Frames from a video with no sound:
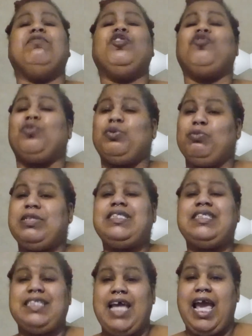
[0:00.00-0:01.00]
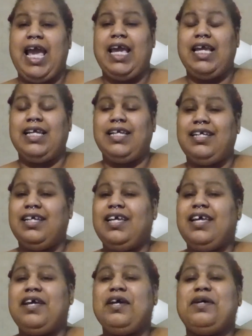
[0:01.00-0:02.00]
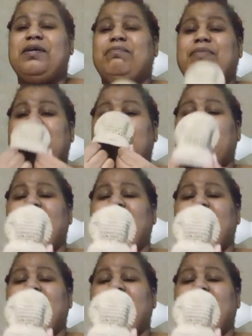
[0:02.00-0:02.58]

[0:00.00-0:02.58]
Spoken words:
me through it today. But